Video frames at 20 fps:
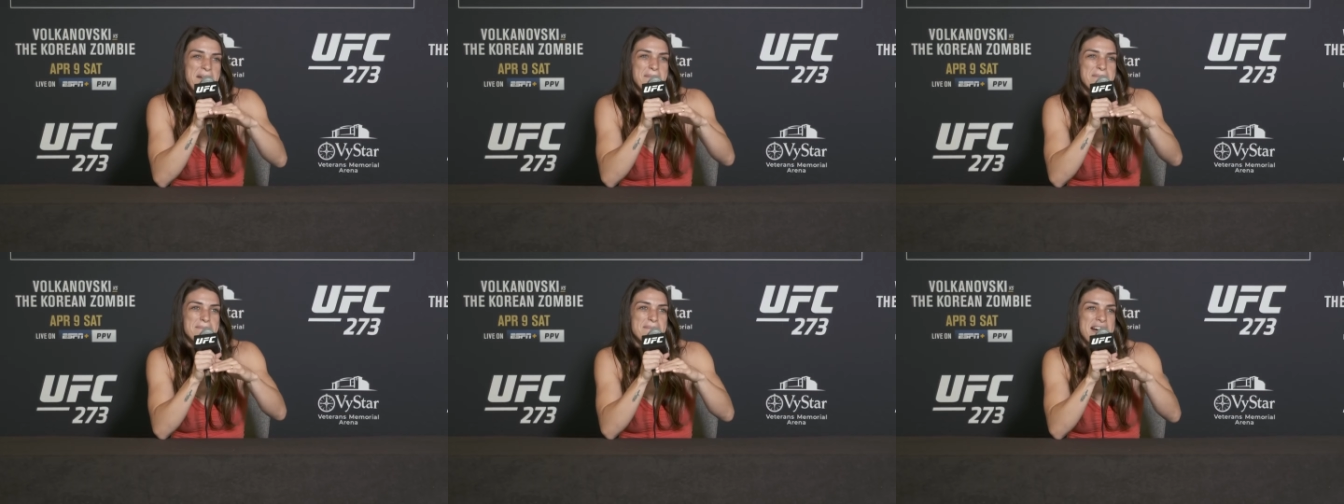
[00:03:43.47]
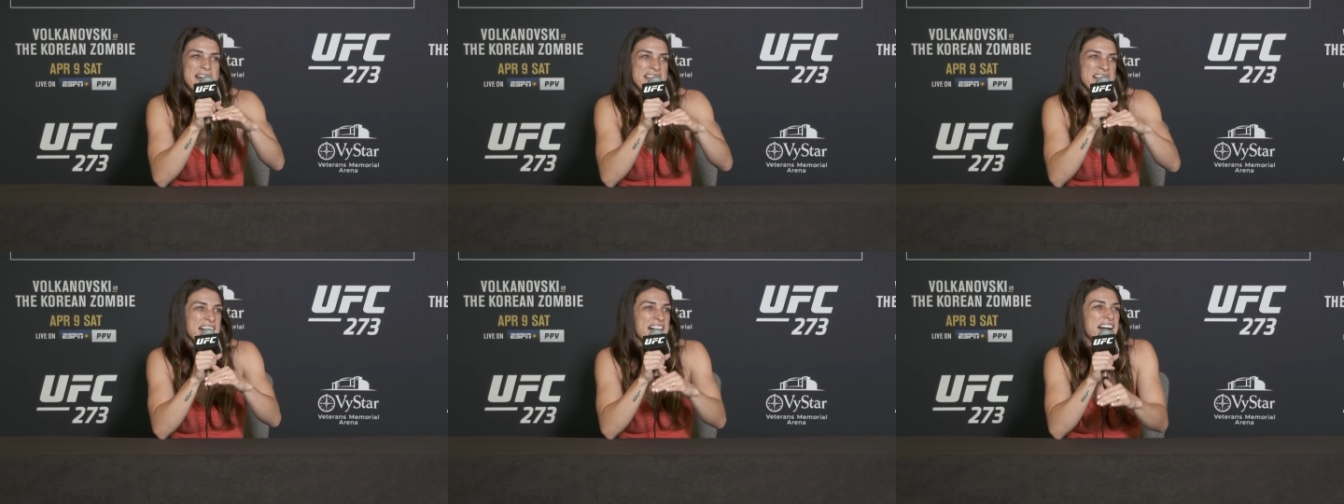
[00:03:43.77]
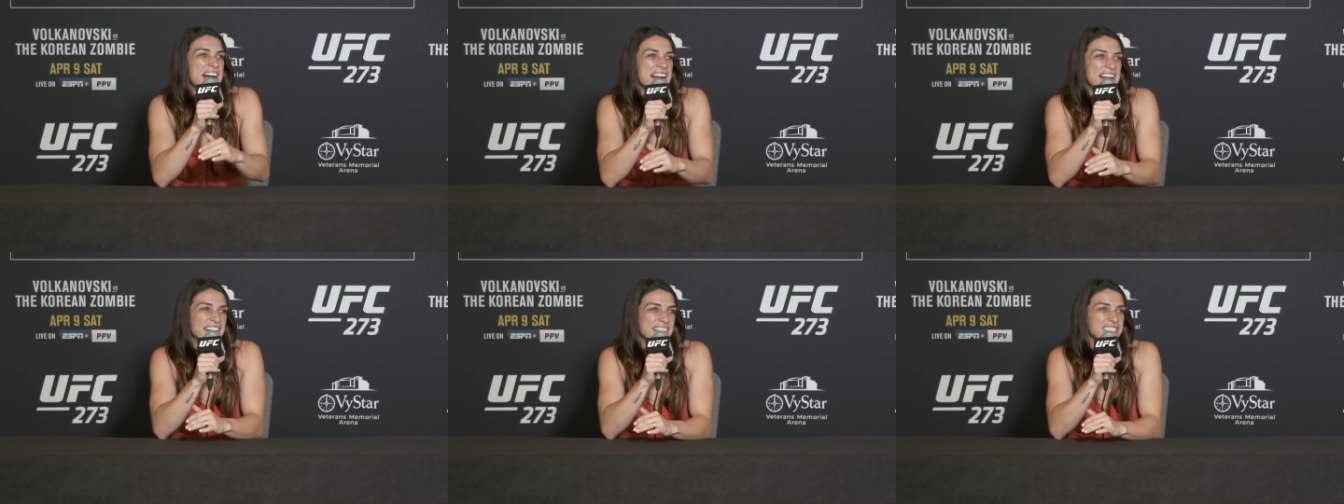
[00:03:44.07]
my
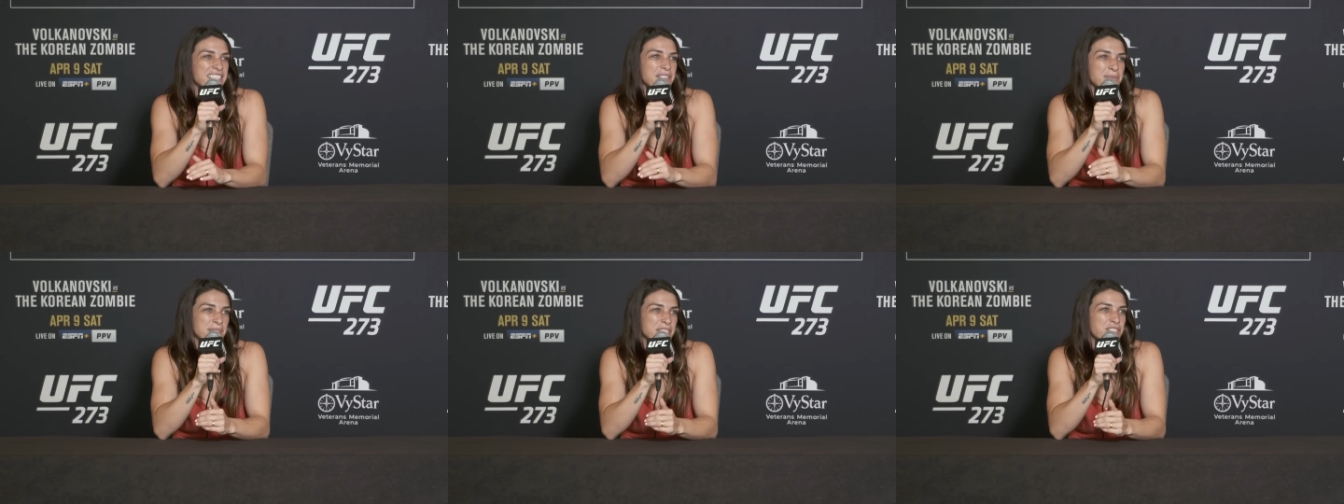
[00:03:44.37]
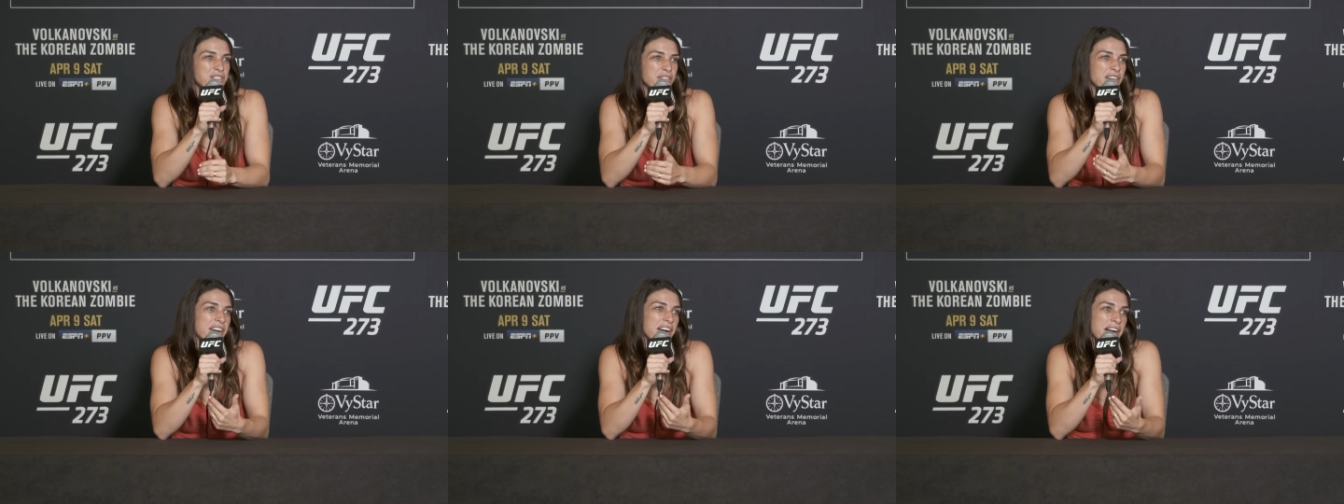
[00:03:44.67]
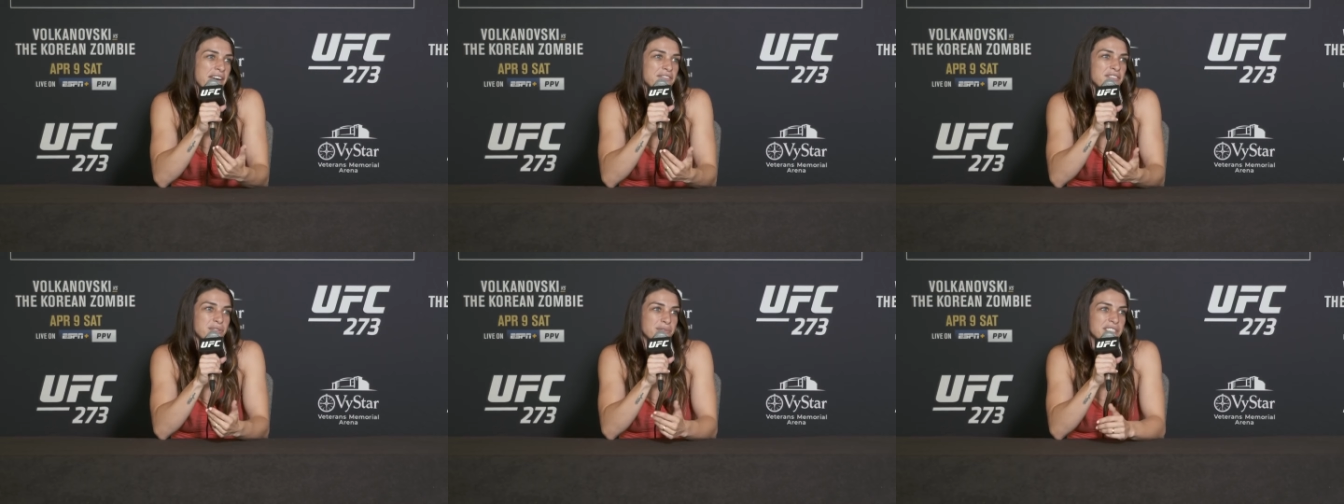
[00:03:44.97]
height, a little bit short. I'll
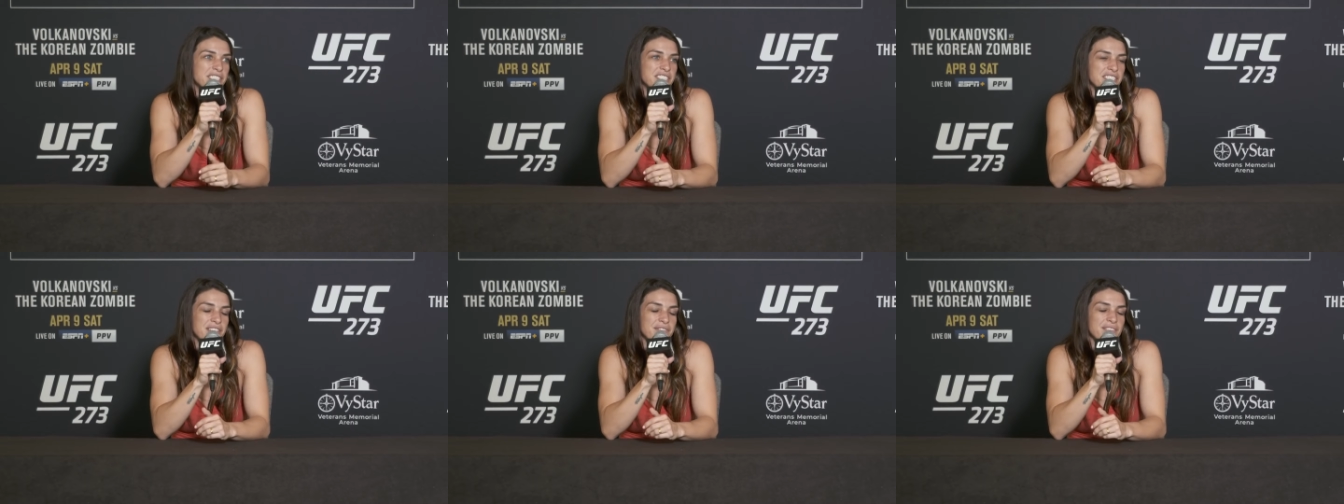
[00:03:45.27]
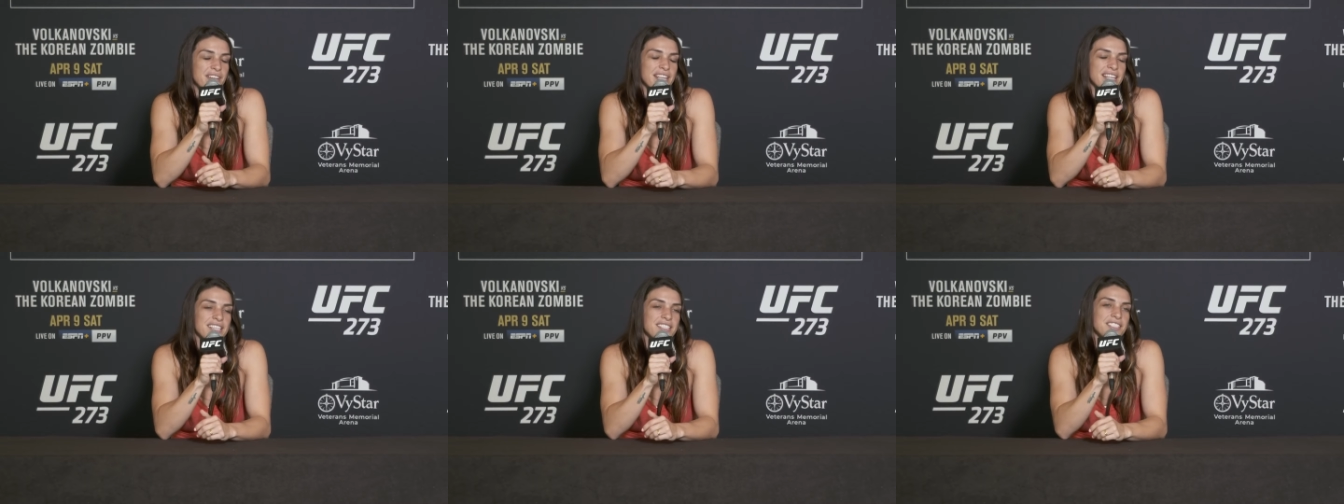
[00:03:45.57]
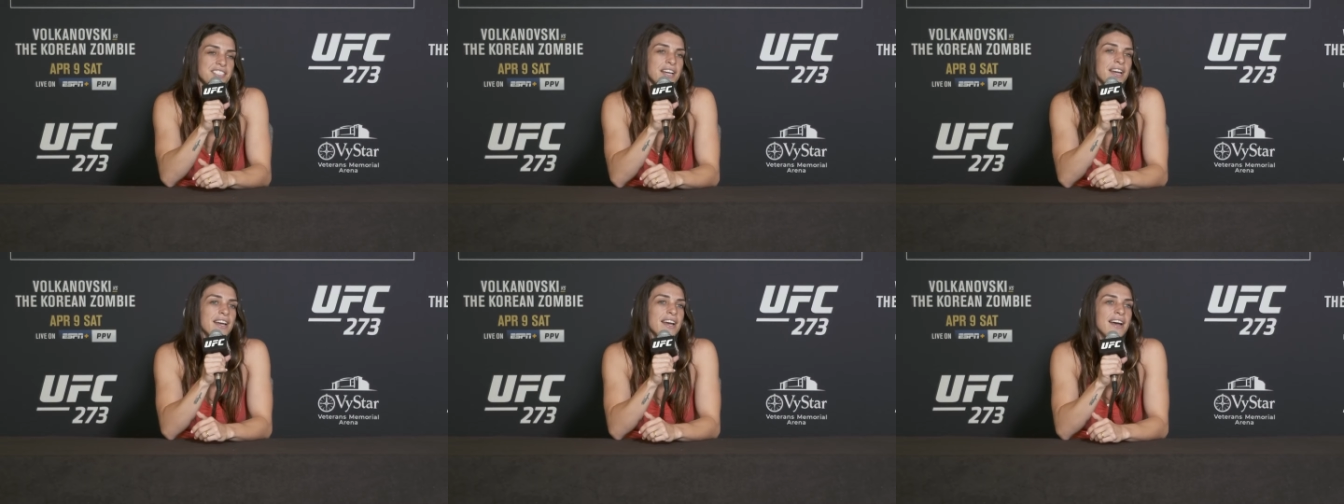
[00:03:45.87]
have the reach advantage.